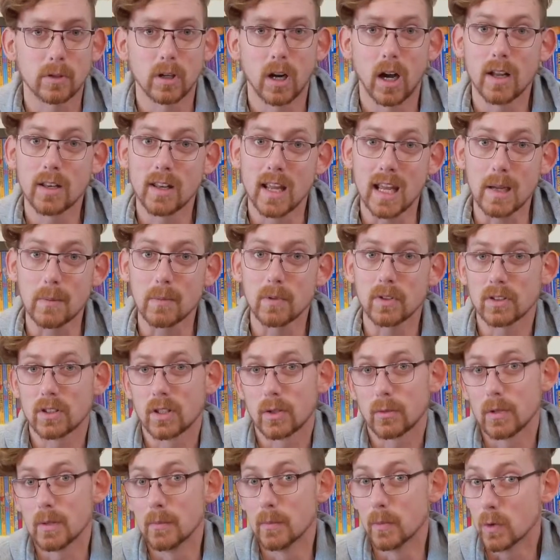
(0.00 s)
unable
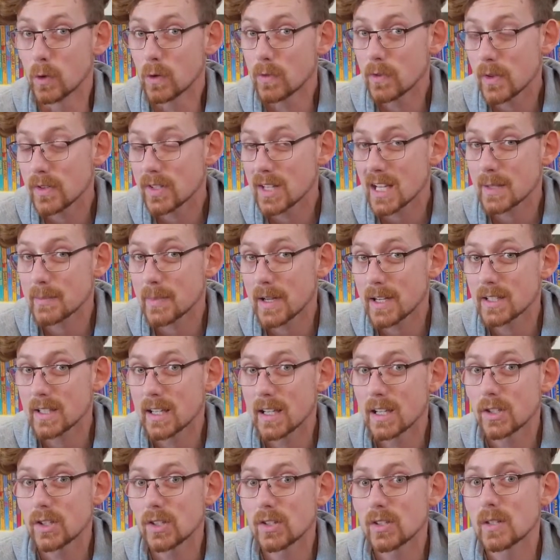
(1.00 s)
to remove those
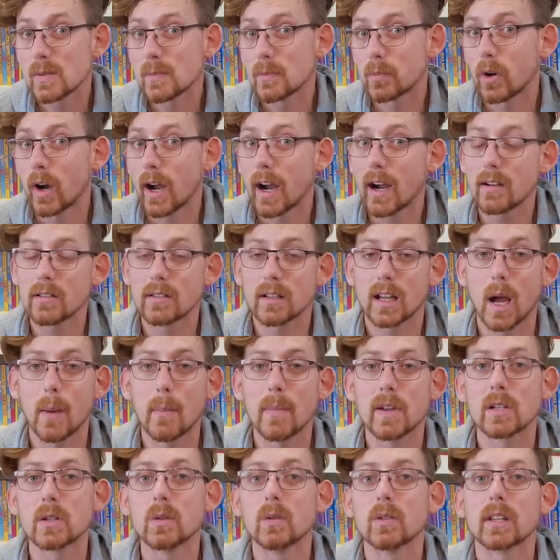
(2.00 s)
expectations prior to
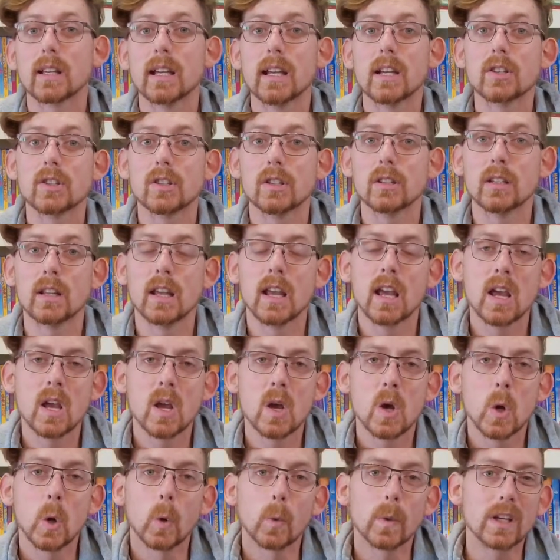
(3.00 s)
coming to location,
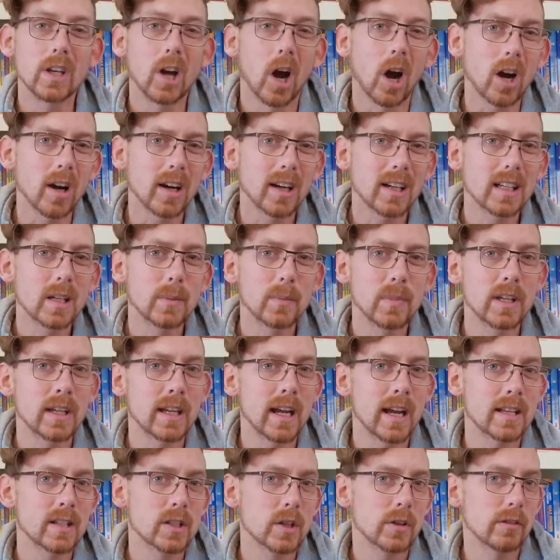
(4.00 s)
we aren't going to
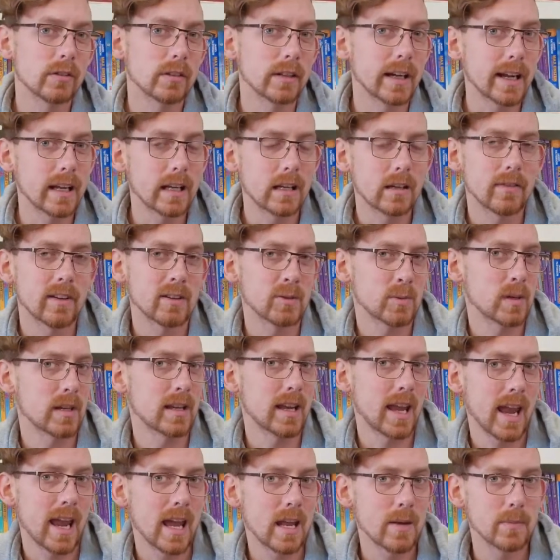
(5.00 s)
be as creative as we
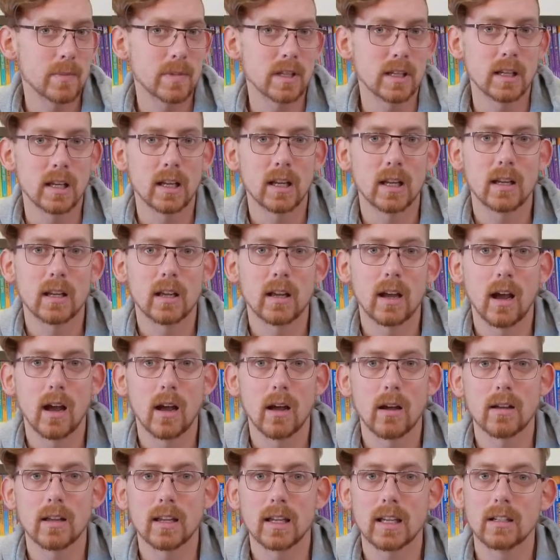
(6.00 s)
can be.
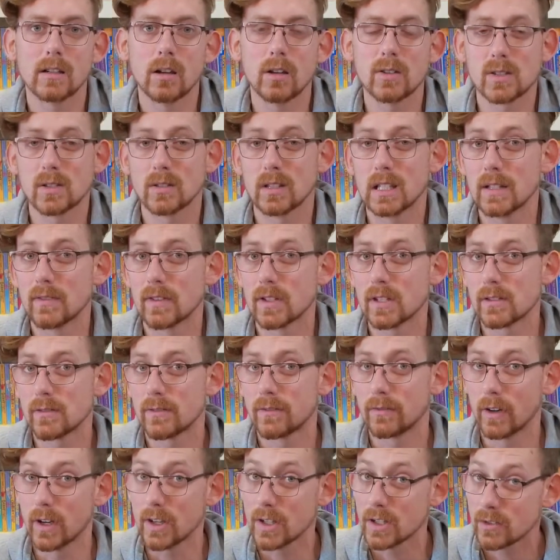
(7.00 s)
It can also leave us
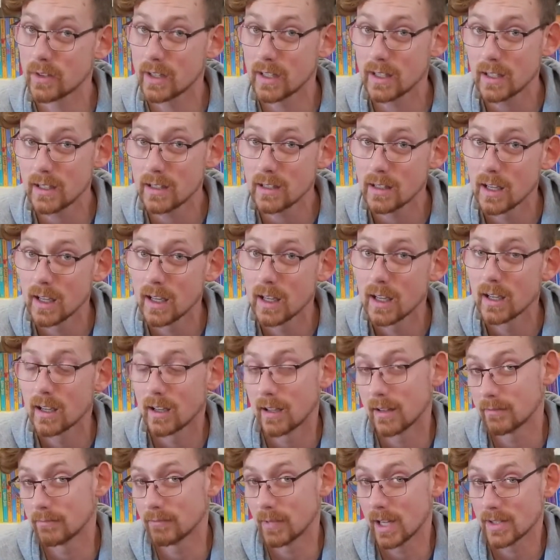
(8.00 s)
frustrated,
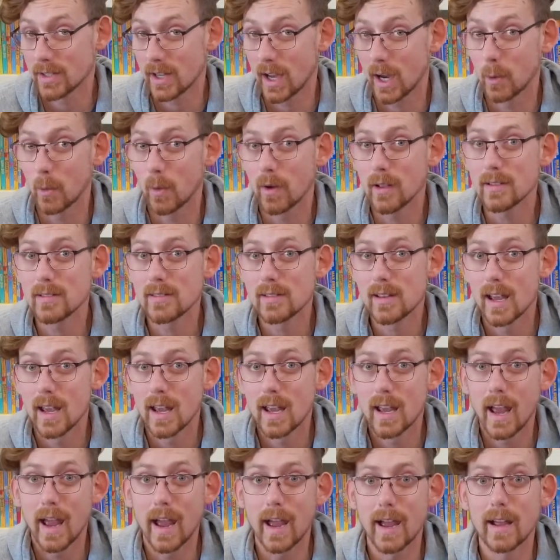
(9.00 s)
as I was,
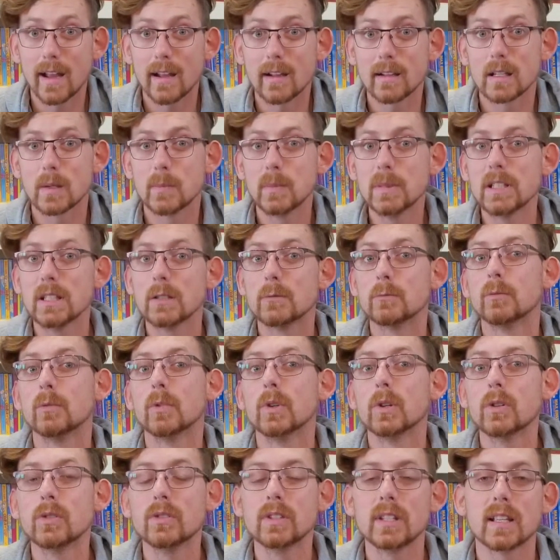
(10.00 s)
and completely
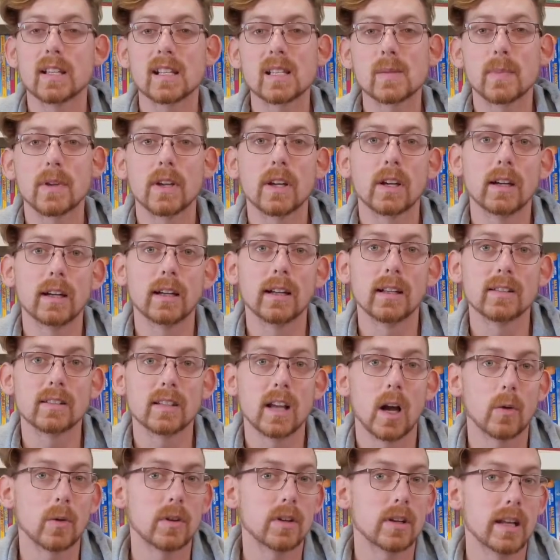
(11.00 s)
ruin the experience
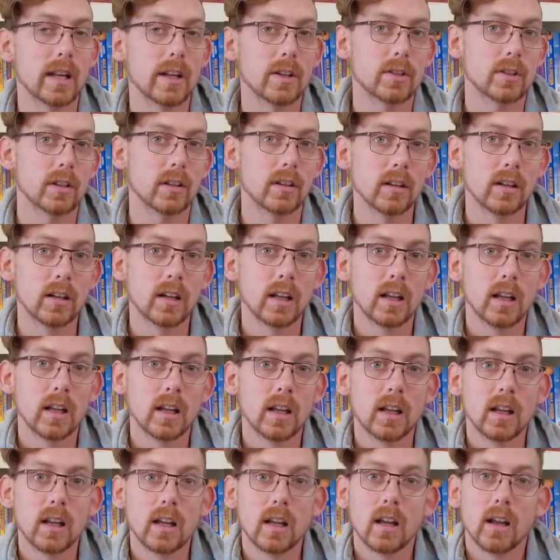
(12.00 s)
out in nature.
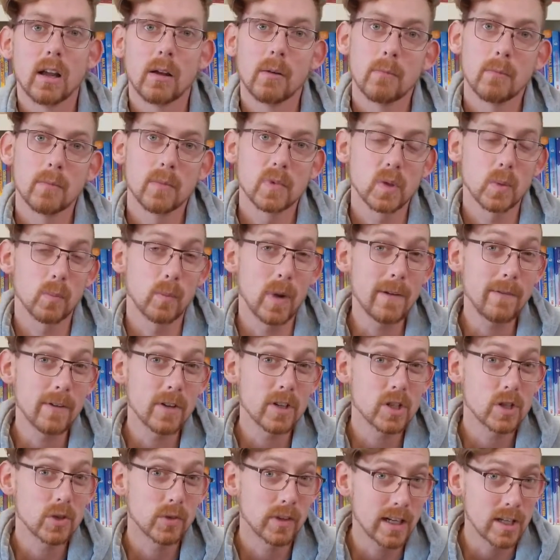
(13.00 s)
So my
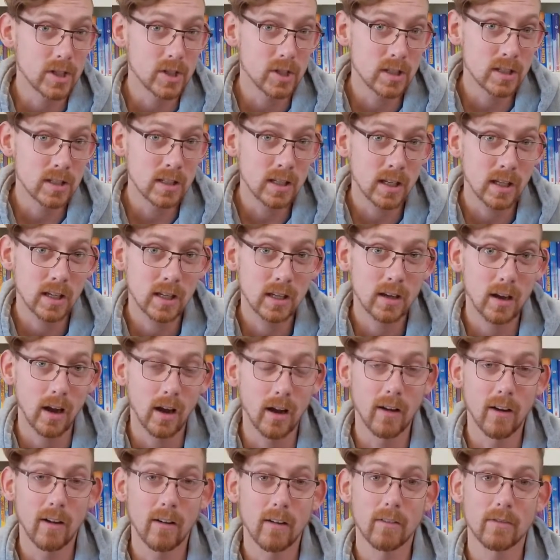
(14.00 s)
frustration
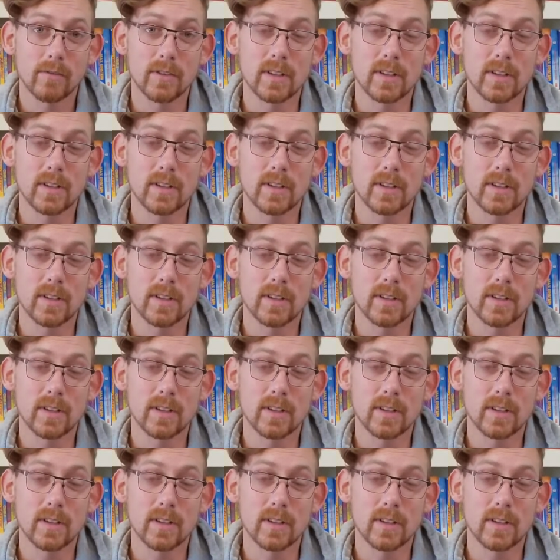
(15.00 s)
of these